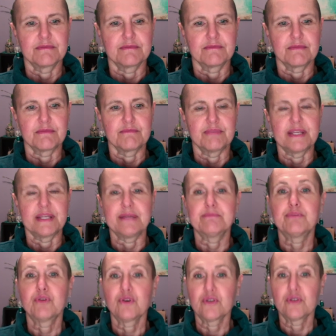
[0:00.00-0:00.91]
being
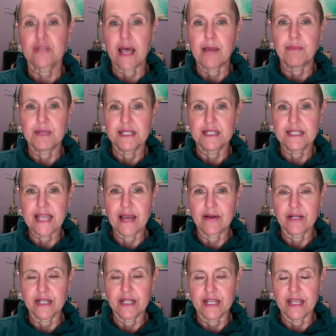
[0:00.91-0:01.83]
pulled up and
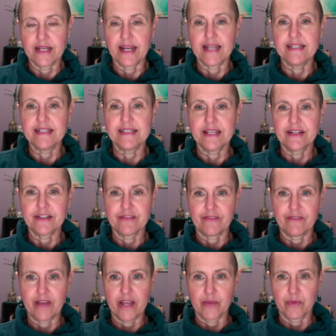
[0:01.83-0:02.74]
down and
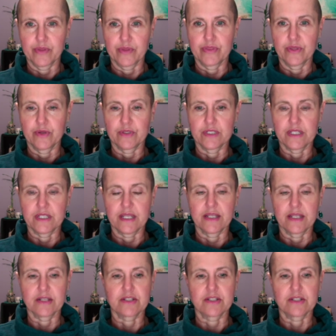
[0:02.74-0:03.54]
identifying with those things.